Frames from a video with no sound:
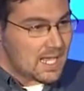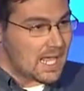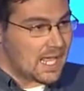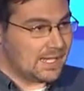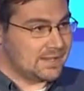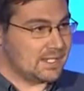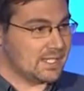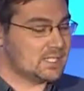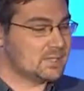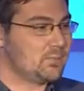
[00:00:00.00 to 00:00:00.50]

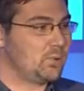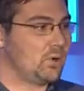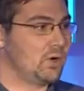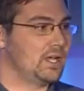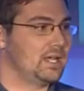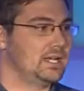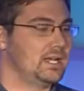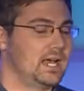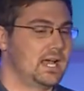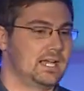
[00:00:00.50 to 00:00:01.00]
At this
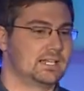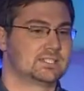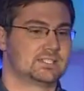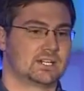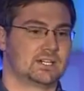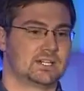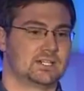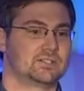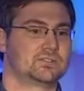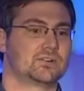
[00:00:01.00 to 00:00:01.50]
point, I
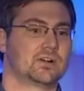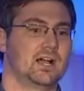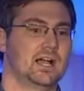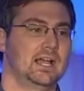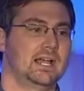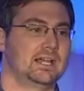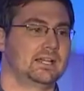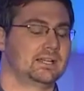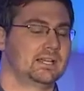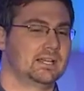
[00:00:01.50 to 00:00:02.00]
started
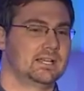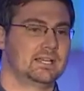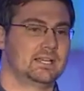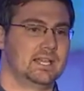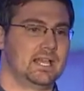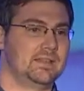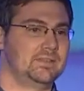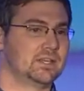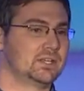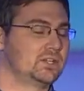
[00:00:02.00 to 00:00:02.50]
crying,
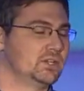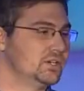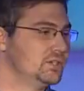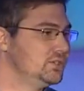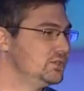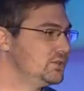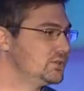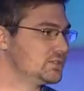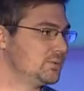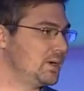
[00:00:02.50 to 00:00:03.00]
and the good
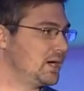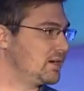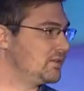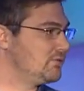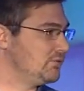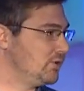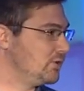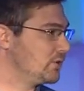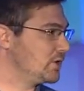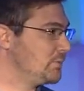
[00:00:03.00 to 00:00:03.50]
news about a
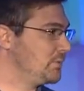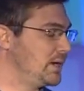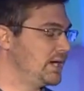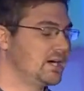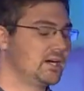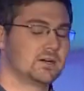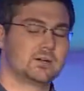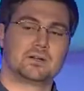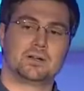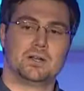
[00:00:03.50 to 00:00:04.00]
full
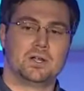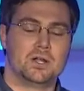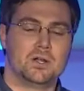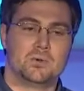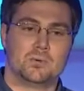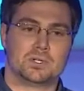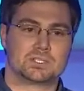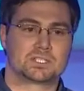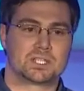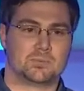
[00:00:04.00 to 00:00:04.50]
repair
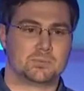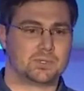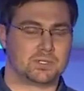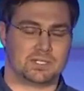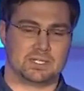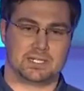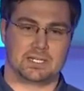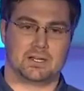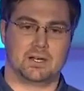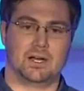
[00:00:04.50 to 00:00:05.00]
was
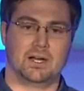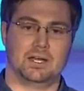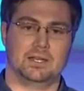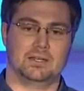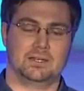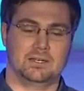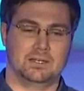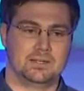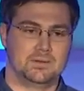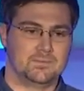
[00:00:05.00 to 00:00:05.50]
completely
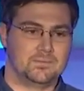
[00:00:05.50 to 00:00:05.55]
gone.